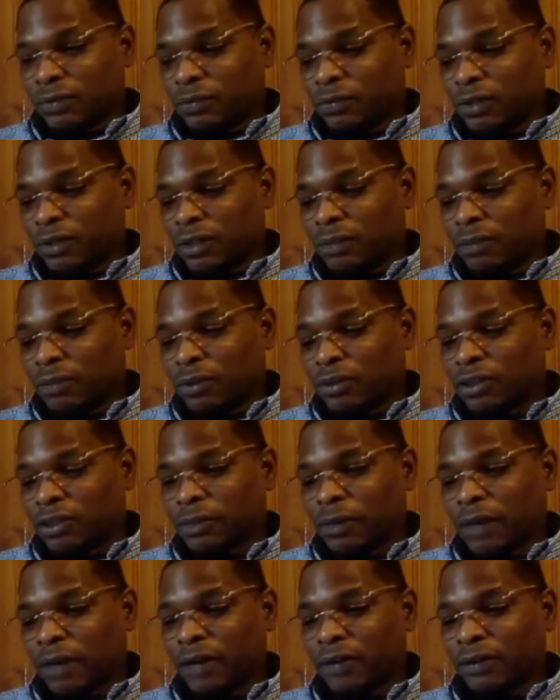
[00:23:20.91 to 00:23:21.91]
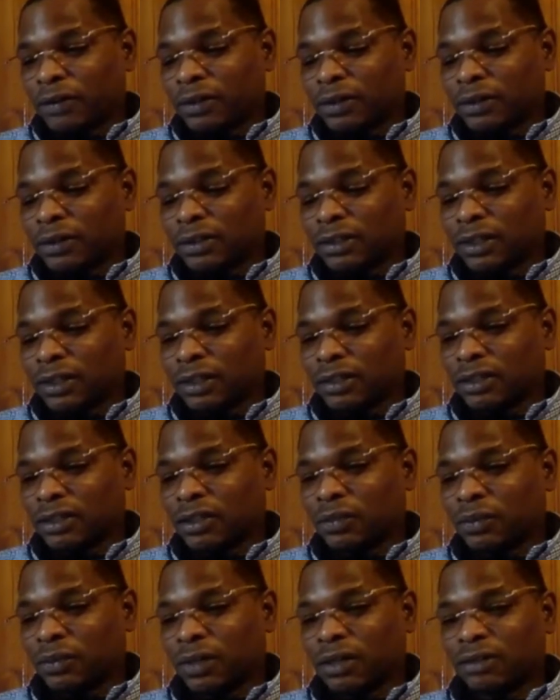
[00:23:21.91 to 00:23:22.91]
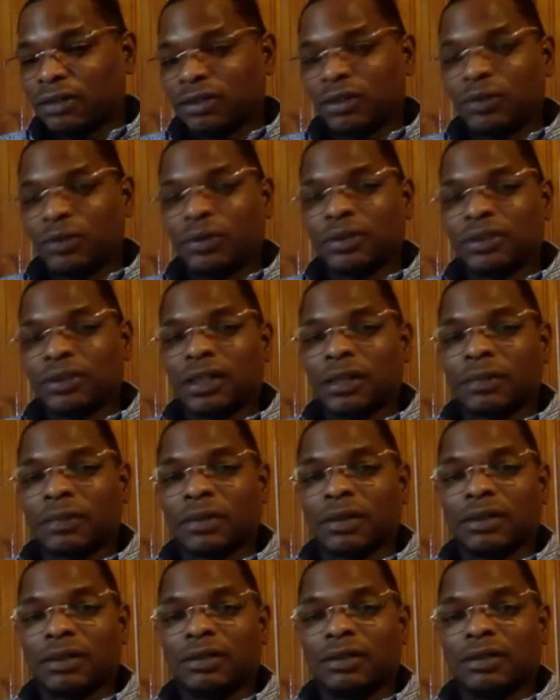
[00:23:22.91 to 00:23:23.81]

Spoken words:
really more inspiring than seeing someone else doing something.